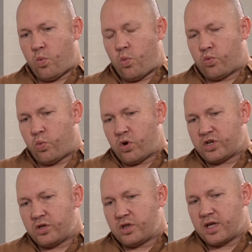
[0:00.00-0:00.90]
what
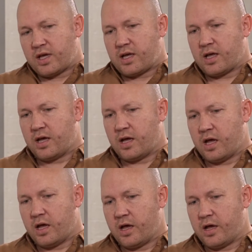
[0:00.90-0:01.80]
do you think,
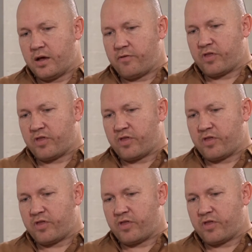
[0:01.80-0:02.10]
for